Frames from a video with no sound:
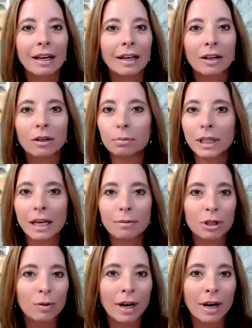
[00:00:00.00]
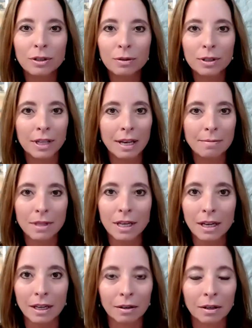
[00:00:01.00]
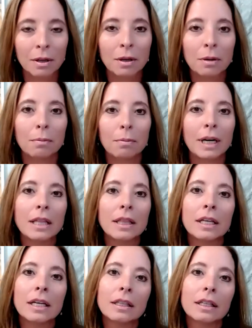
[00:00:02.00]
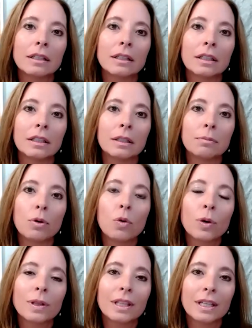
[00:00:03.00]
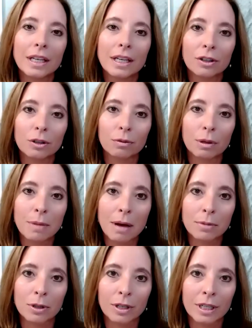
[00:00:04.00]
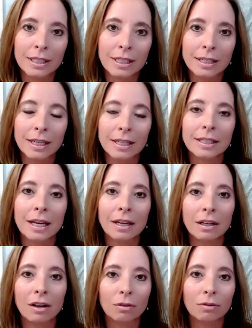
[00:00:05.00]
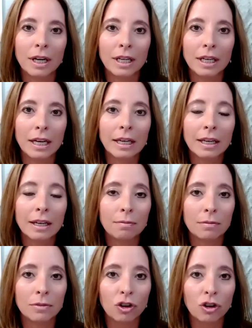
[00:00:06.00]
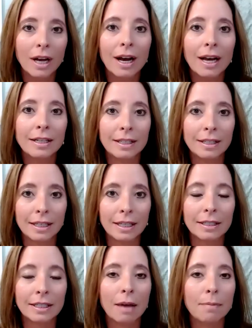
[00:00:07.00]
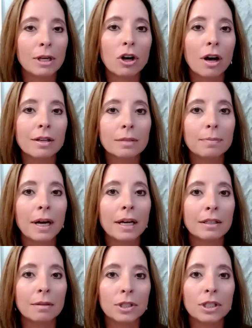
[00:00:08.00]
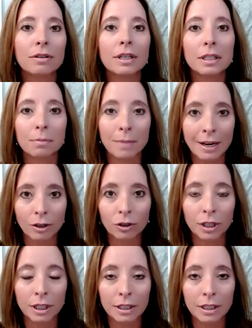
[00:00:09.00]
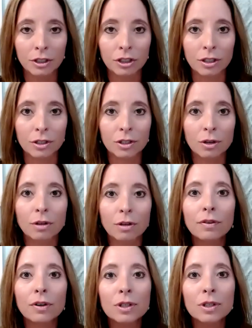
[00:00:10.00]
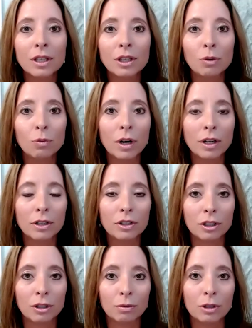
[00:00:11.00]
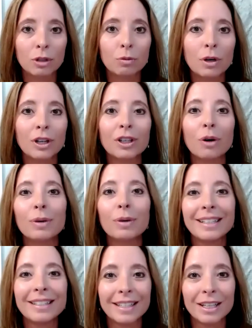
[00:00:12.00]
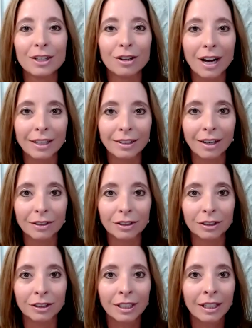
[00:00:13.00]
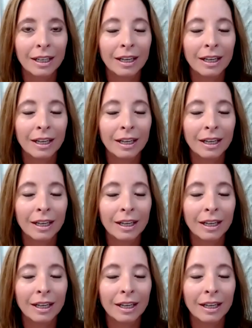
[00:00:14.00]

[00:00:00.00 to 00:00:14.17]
And I don't blame you. I do the same thing. But I think that the important thing here to remember is, as I said already, dry eye disease can be caused by some serious medical conditions. So the first thing you want to do is you want to go in and see your eye doctor.